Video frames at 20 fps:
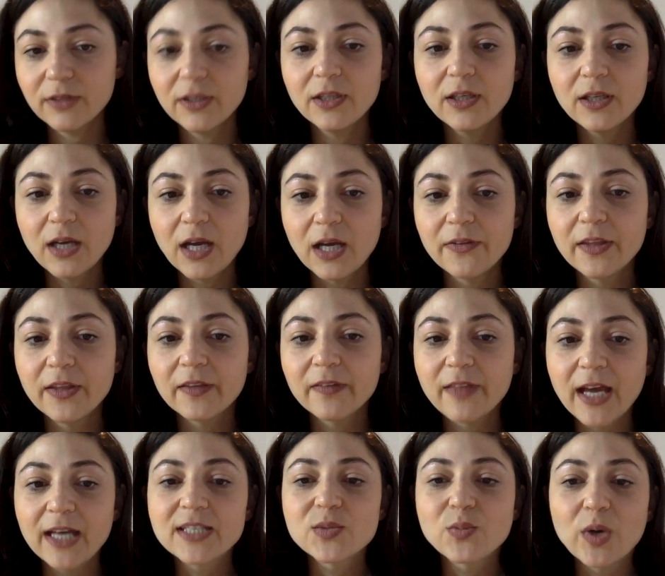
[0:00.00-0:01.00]
I think
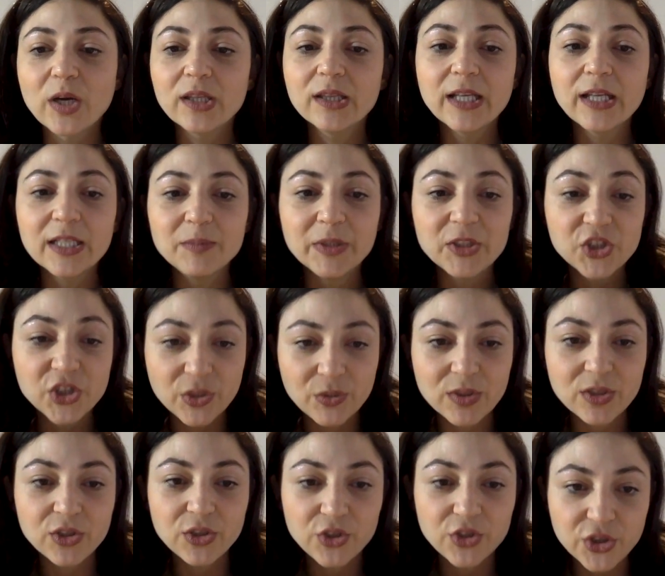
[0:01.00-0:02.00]
that's what led me. She
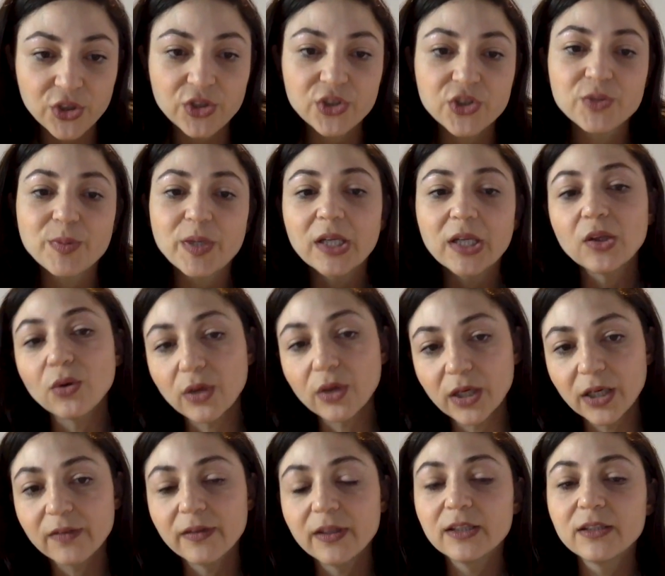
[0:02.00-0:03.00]
used to be a lawyer,
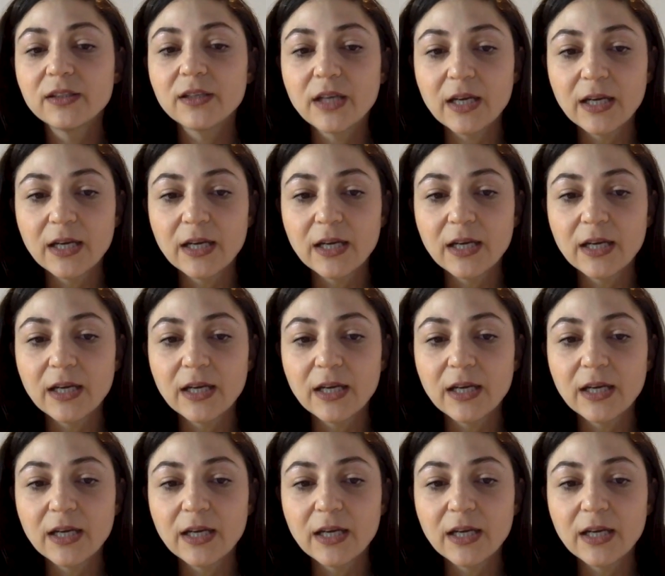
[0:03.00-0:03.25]
and then